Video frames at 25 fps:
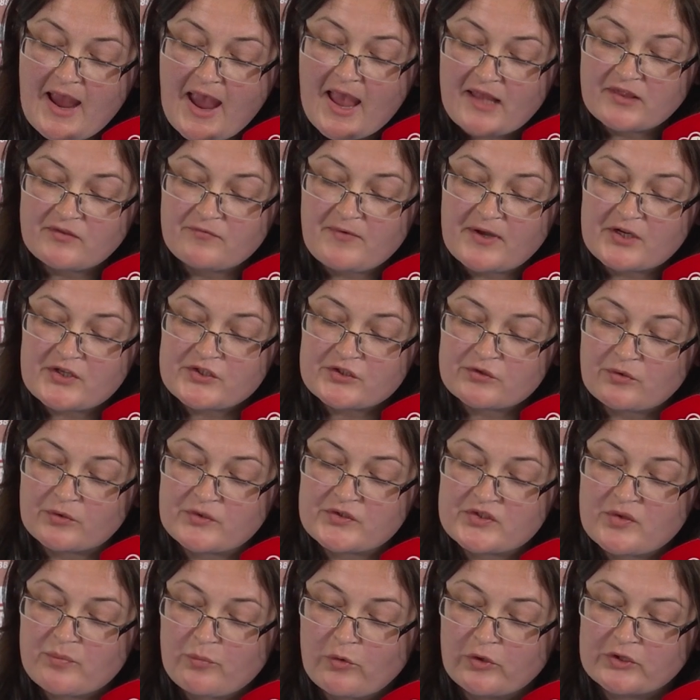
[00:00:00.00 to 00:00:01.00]
had very
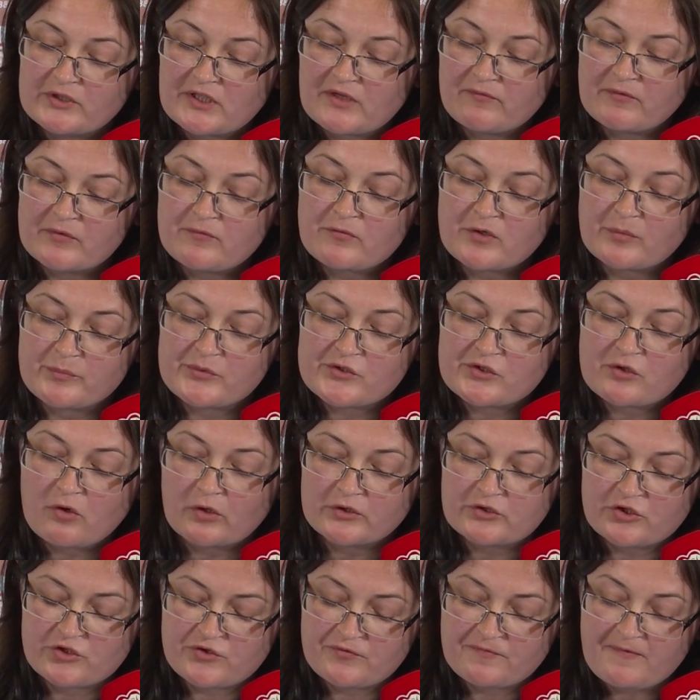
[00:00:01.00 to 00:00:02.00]
strong support even from
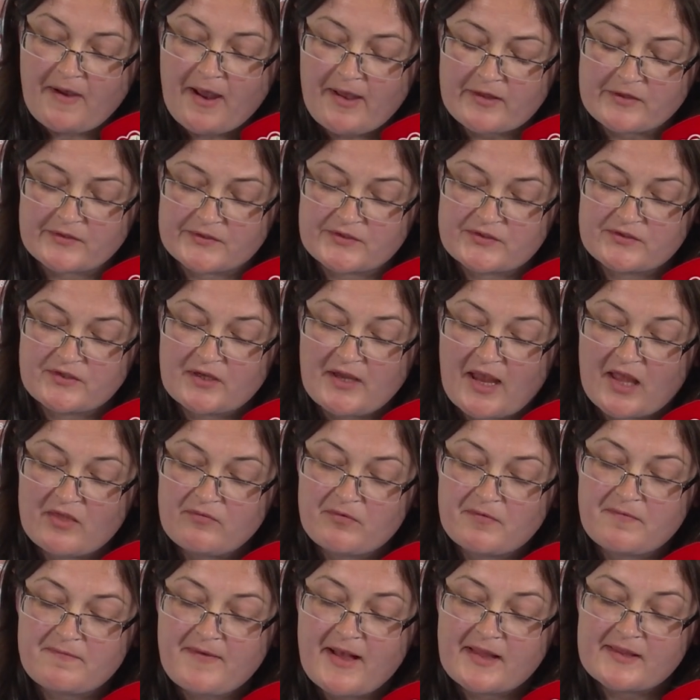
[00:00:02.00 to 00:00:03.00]
Scottish fans, and
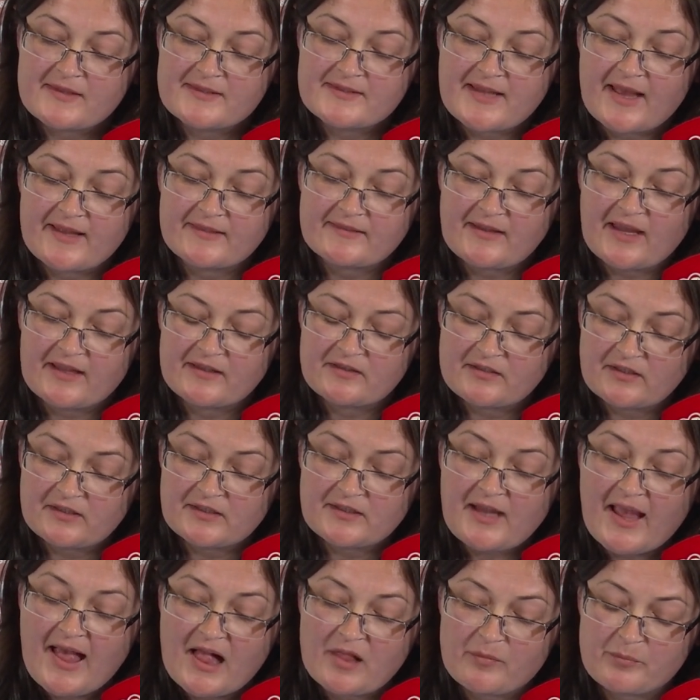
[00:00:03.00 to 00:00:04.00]
we felt that, and
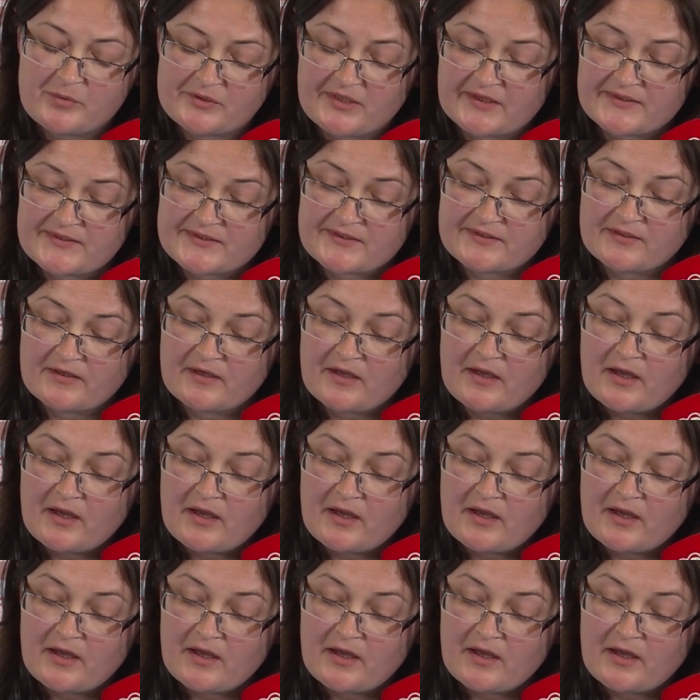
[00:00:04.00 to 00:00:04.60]
it helped us.